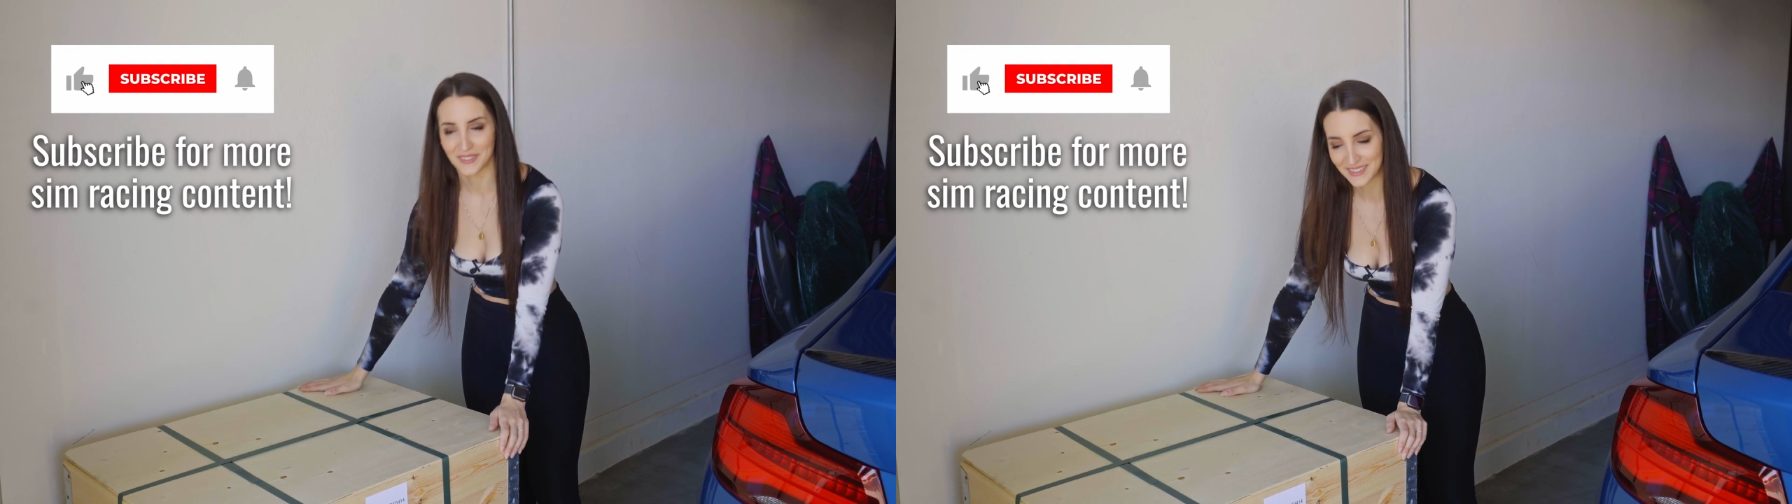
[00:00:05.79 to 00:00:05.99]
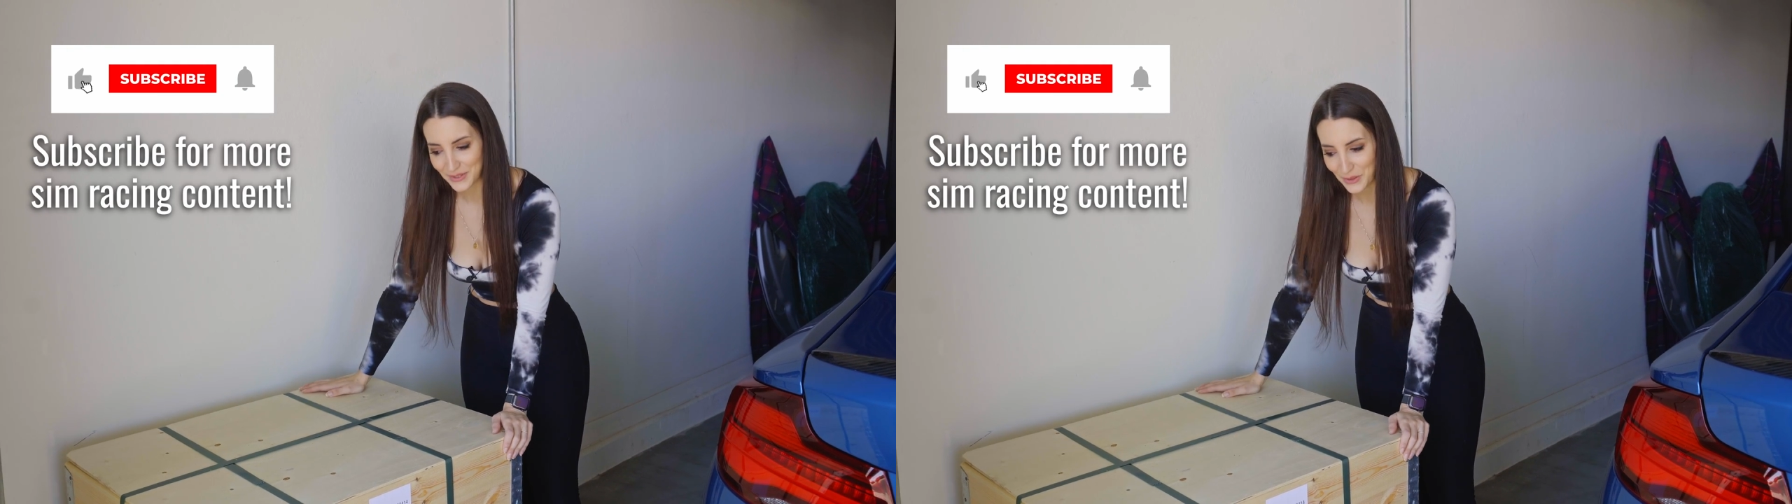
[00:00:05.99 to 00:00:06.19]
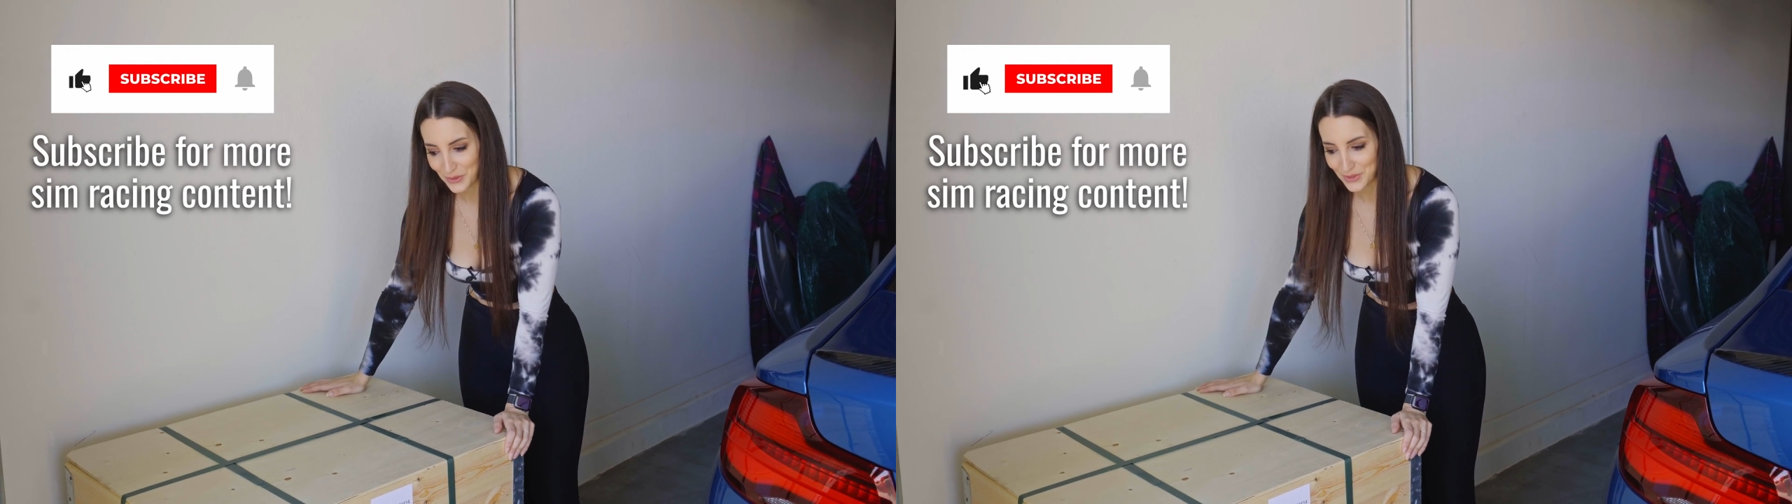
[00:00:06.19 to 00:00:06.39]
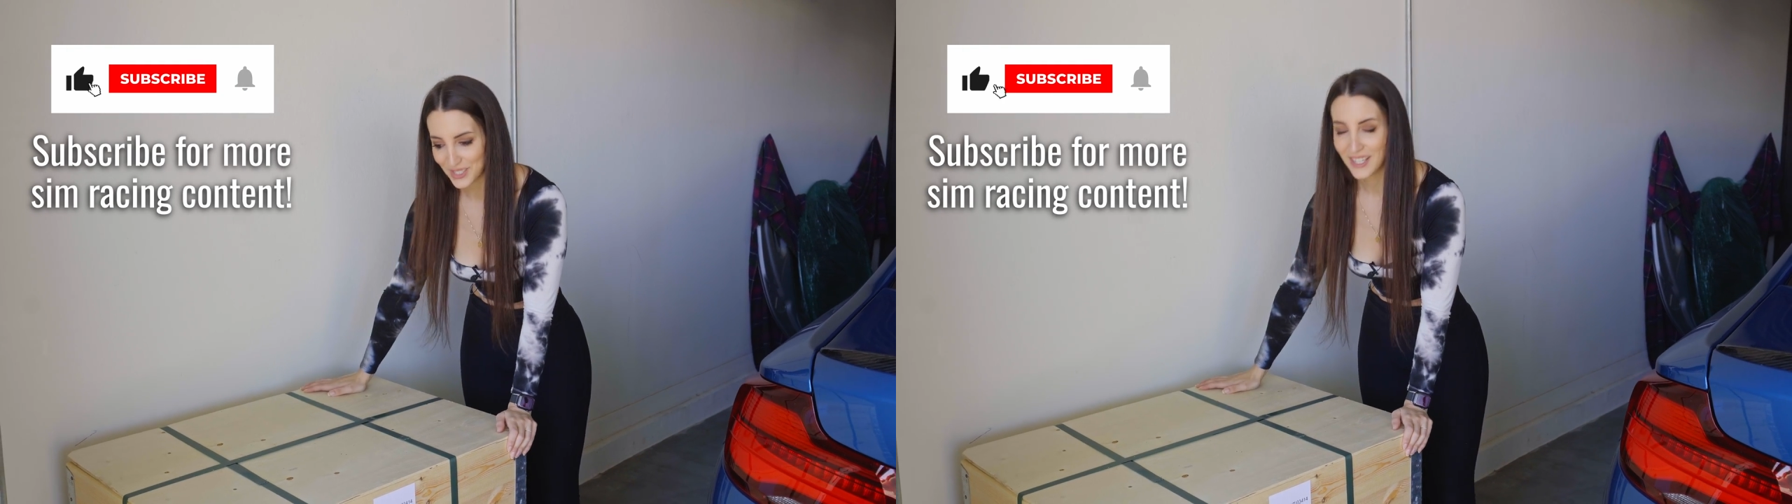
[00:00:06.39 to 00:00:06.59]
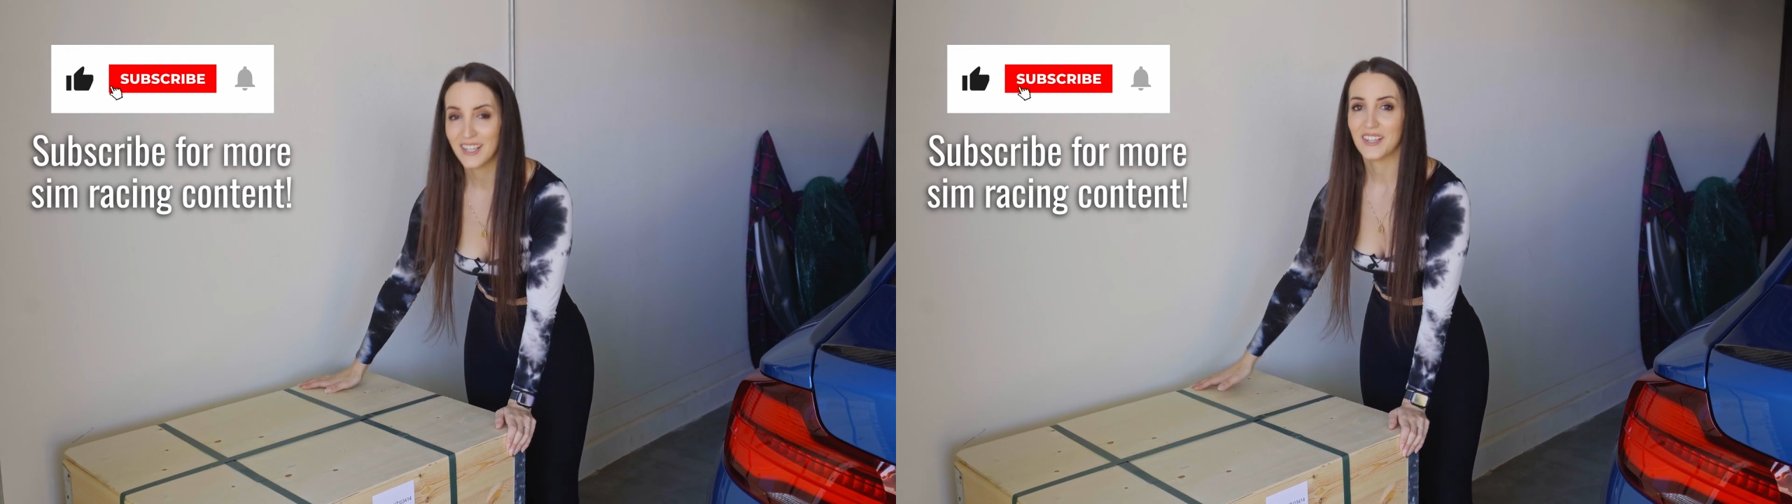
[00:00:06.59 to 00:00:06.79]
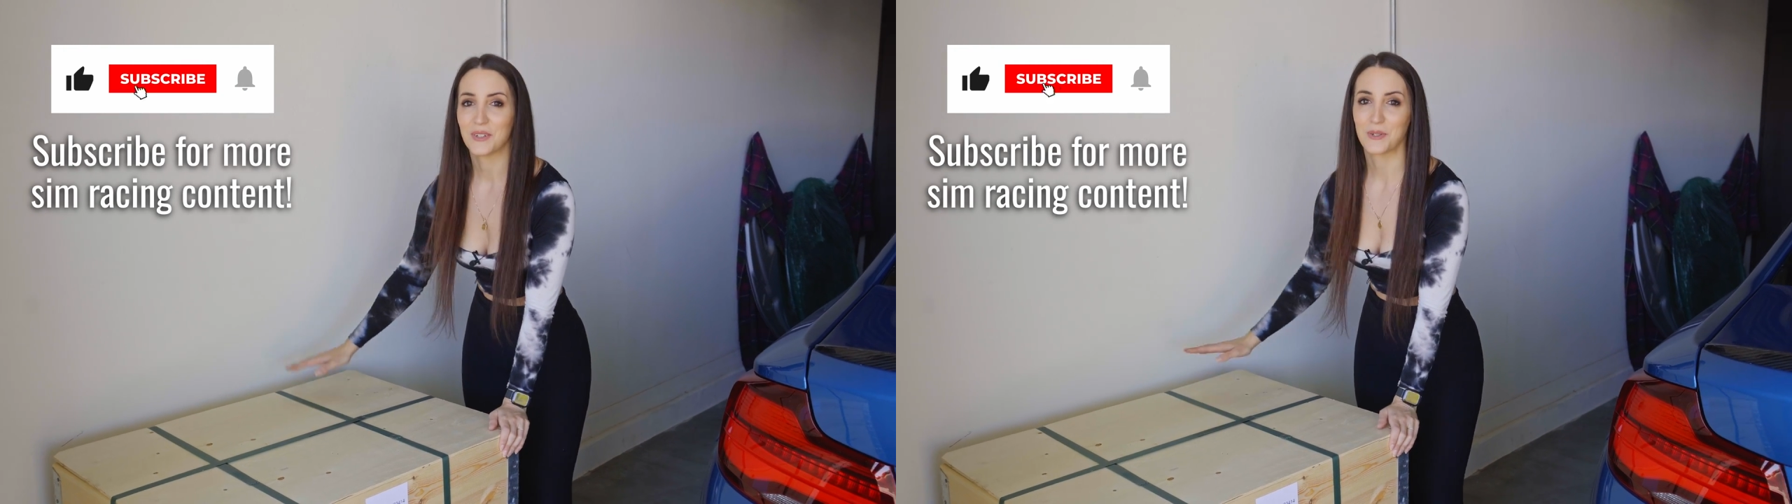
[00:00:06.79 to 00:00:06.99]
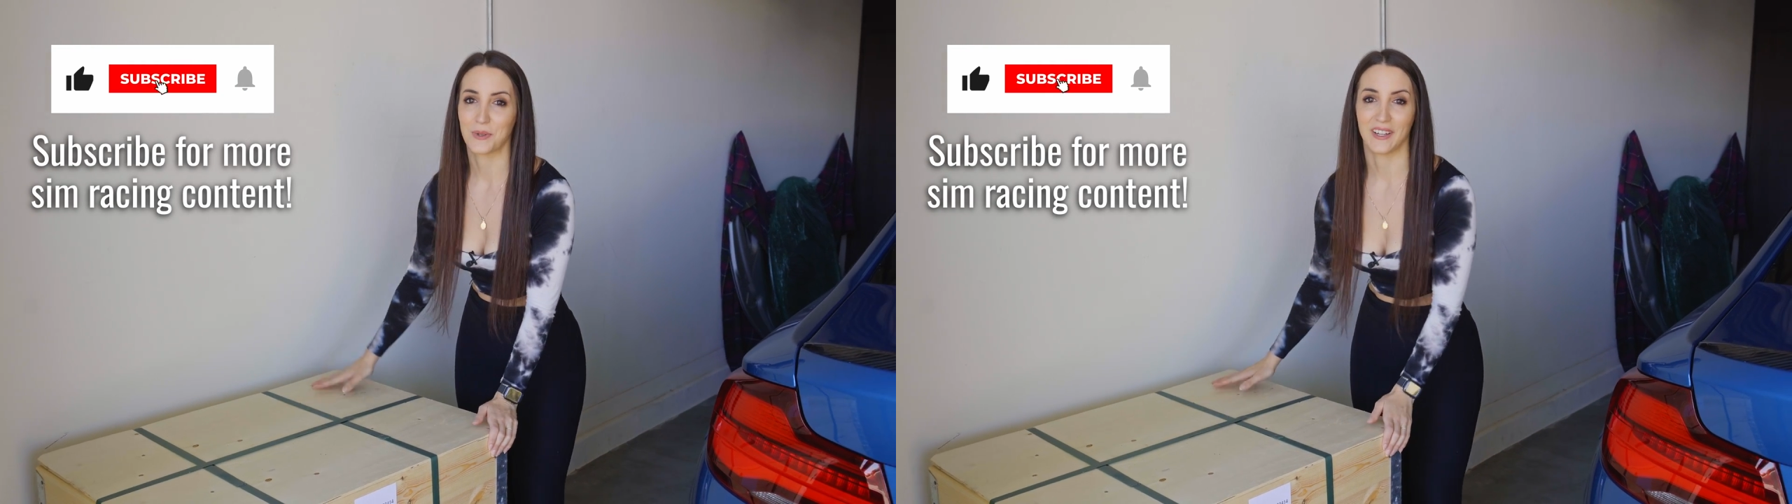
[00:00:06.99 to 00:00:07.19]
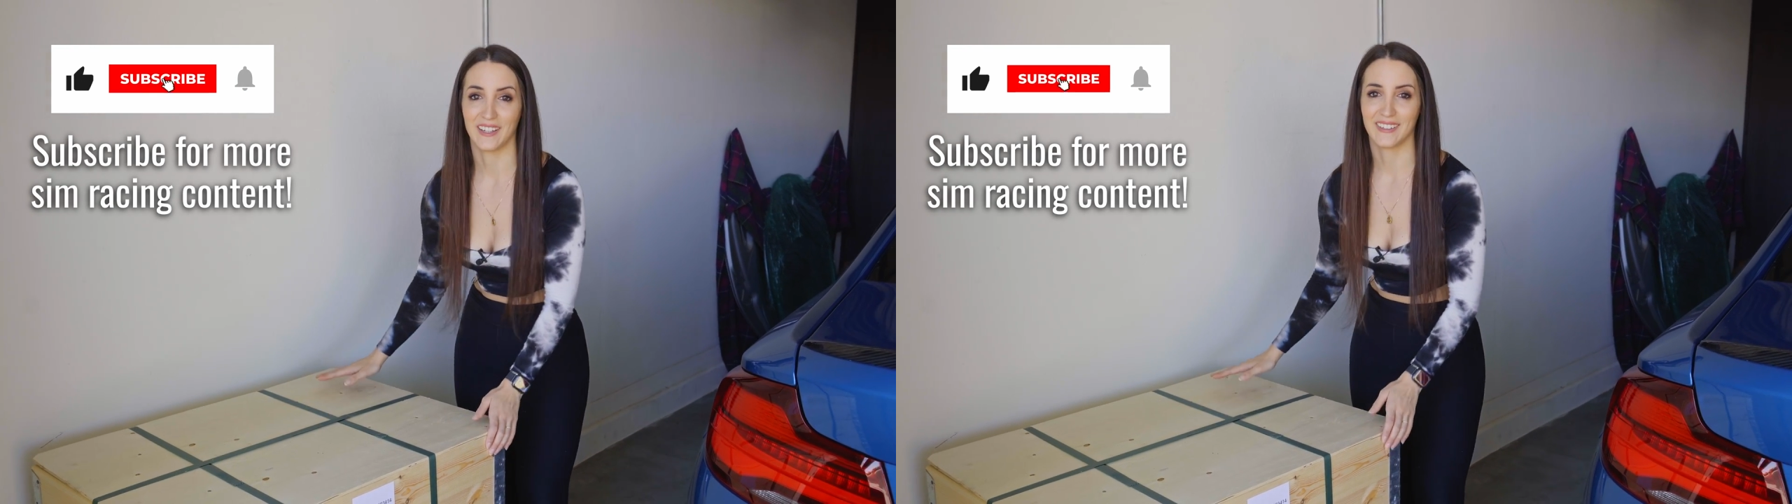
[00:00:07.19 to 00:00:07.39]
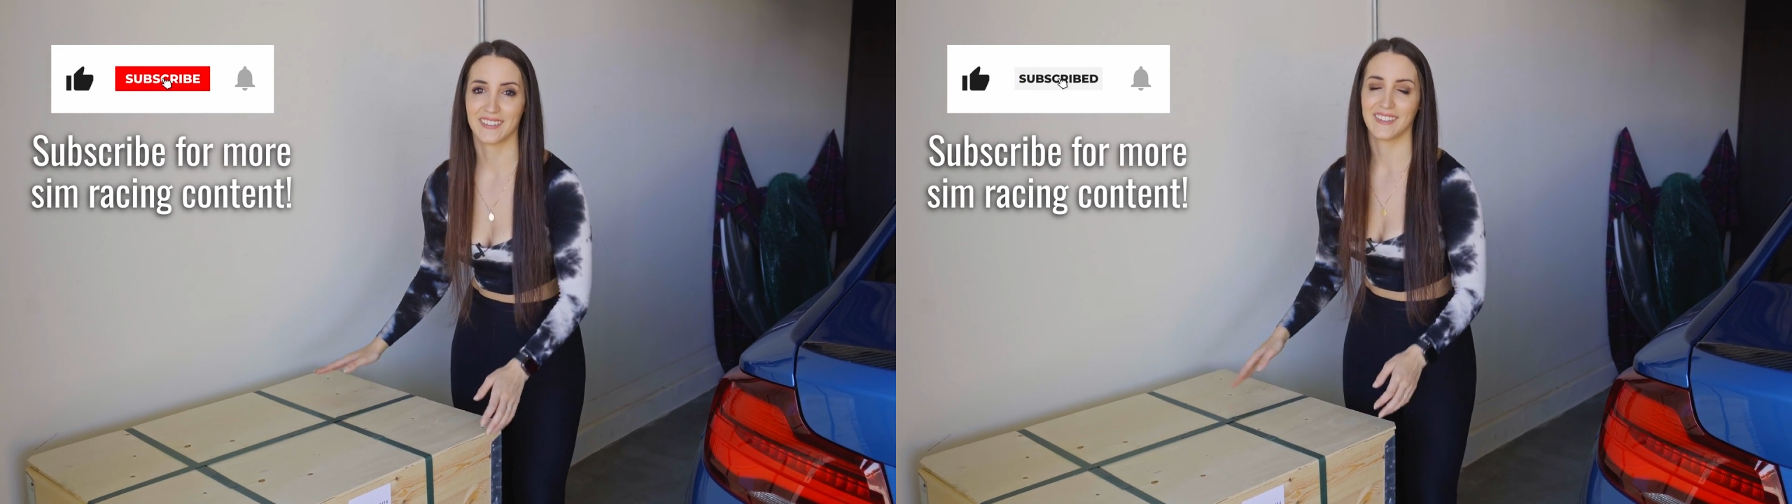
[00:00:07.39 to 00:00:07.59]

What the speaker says: this huge crate,